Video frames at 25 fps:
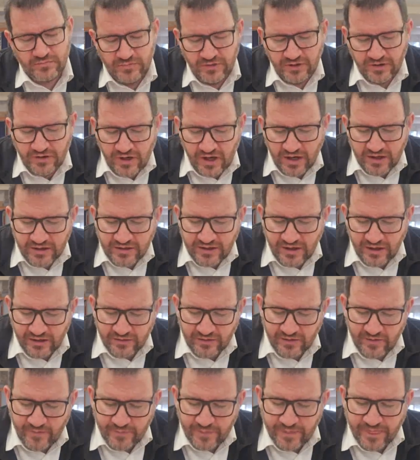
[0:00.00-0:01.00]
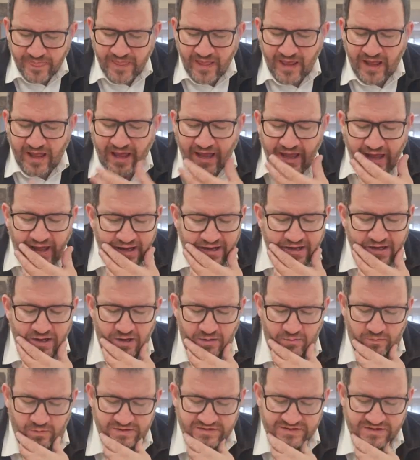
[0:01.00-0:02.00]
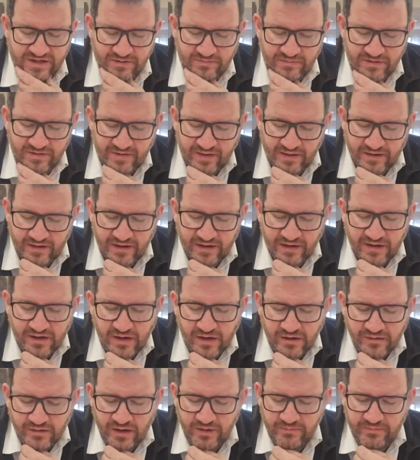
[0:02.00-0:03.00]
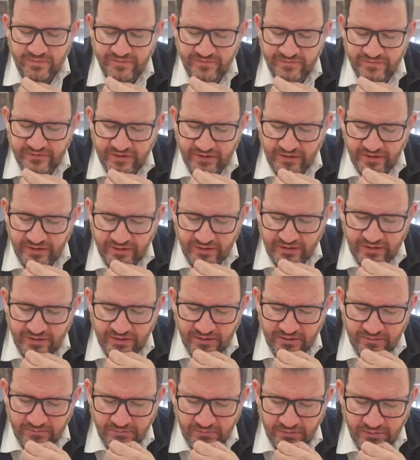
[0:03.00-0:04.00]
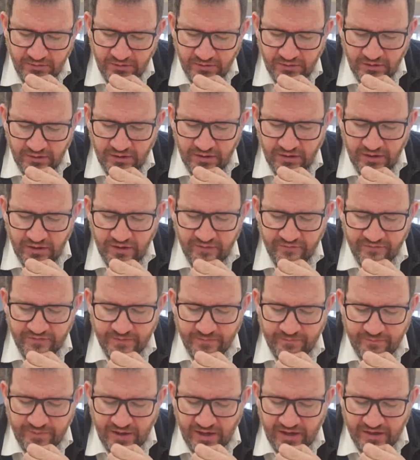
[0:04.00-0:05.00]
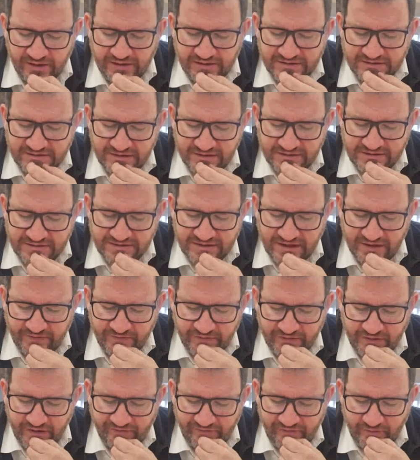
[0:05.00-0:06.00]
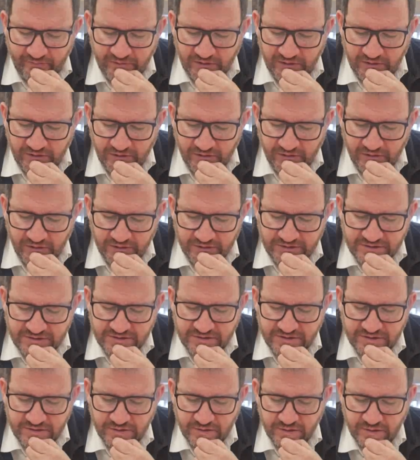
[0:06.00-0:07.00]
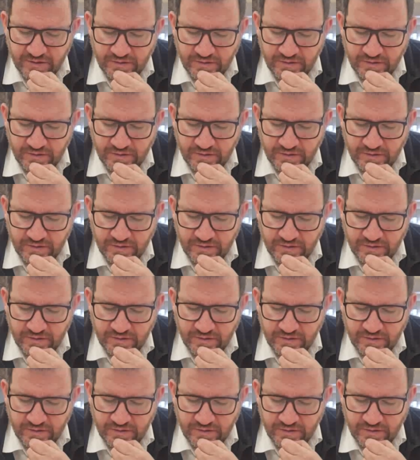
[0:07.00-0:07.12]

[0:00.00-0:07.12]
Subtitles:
you can't kill. Ella, what's going to be then? Ikarai bifnim, if the bark is inside v'neifa b'chutz,